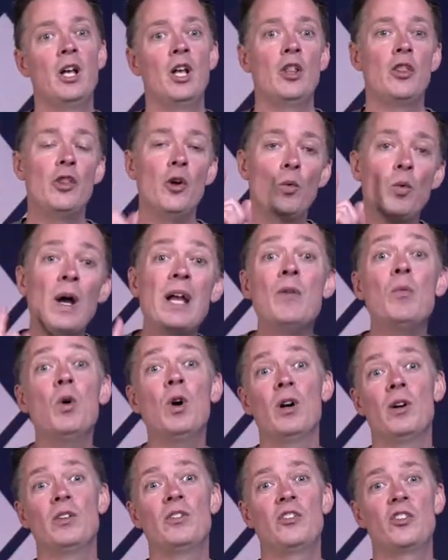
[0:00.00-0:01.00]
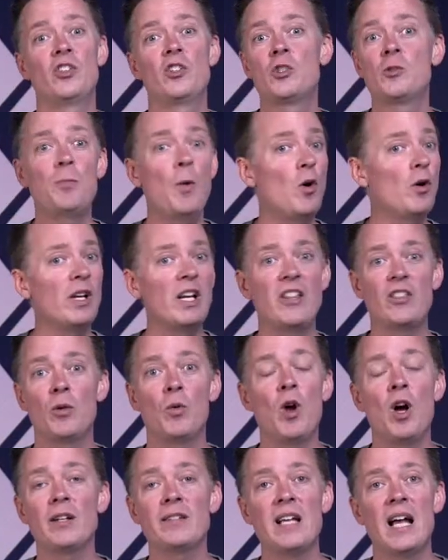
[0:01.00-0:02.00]
The right words spoken at the
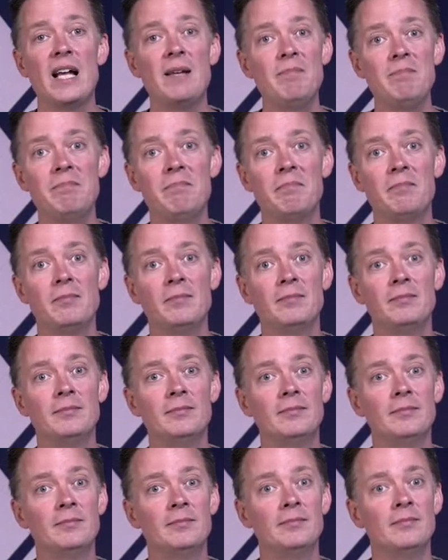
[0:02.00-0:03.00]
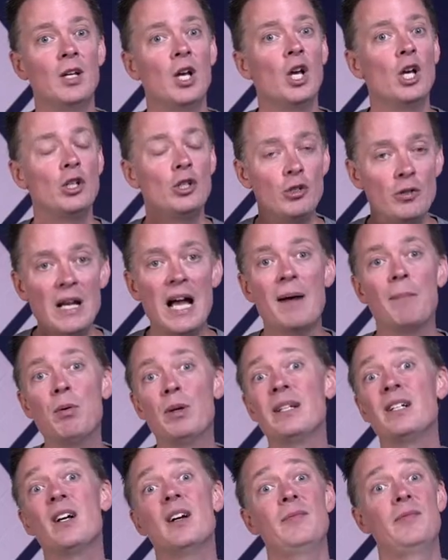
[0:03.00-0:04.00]
wrong time do not
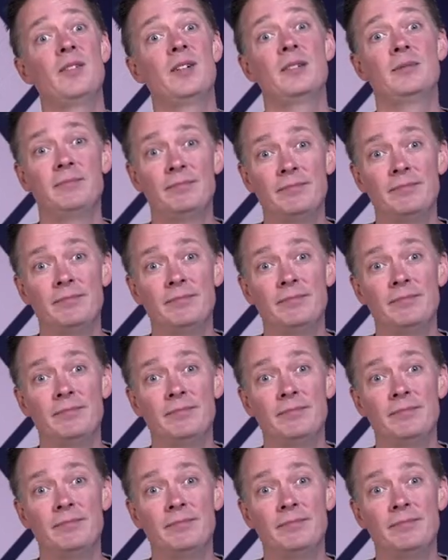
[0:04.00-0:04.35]
bring comfort.